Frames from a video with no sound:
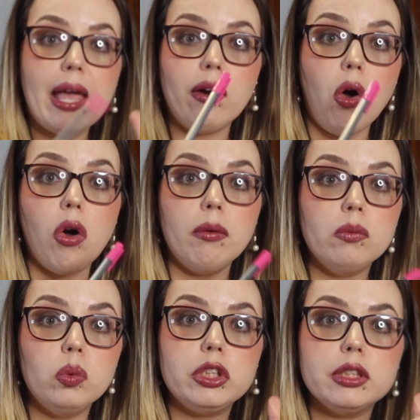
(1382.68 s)
at all,
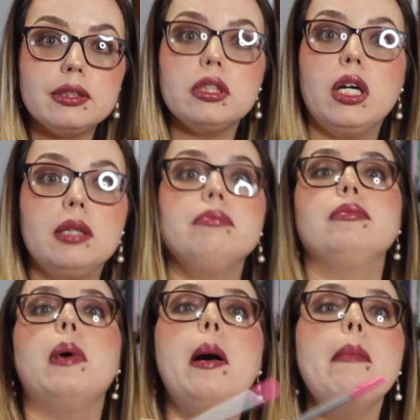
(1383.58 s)
which is
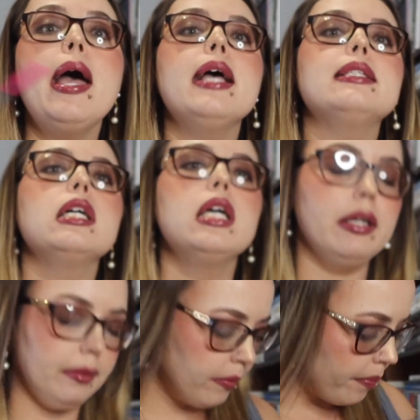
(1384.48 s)

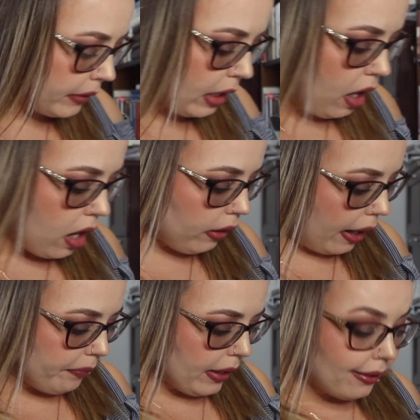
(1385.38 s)
amazing.
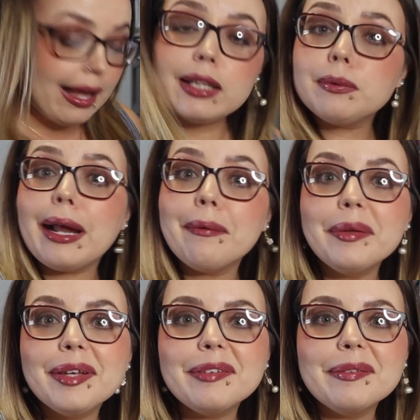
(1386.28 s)
Okay, that is what I
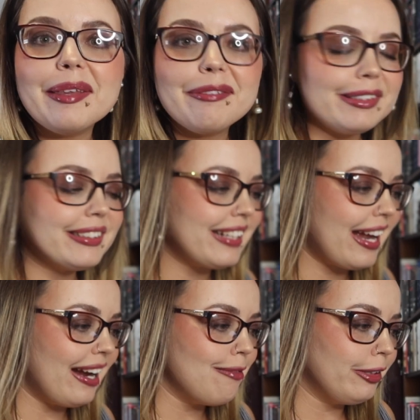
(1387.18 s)
will leave you with for
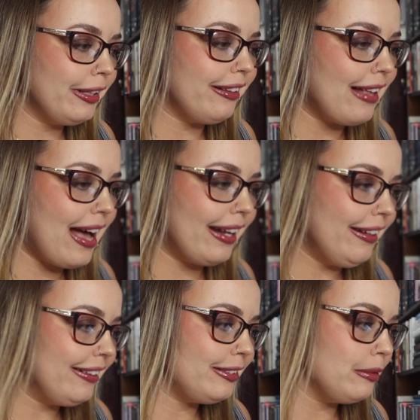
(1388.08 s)
today. I'm really
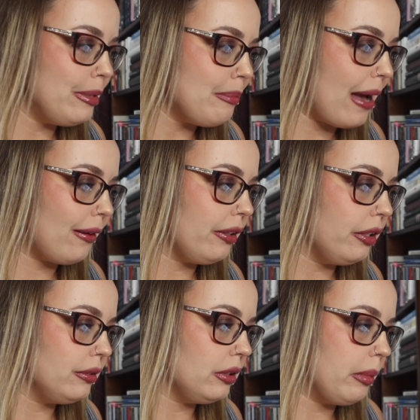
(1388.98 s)
glad to be back on
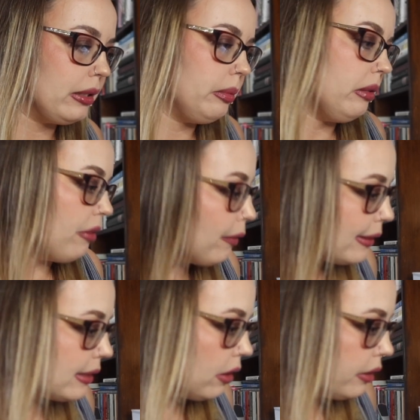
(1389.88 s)
YouTube and to be
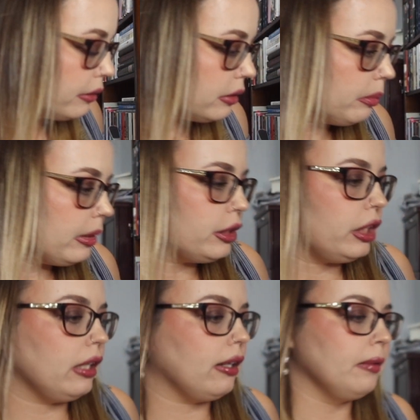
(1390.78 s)
focusing on YouTube this
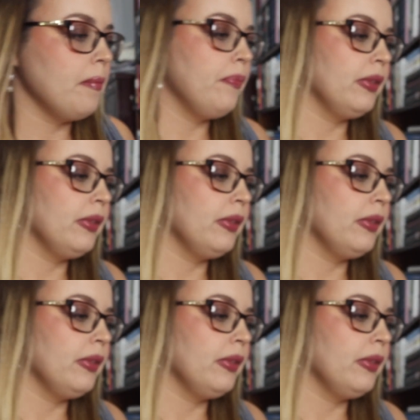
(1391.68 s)
year.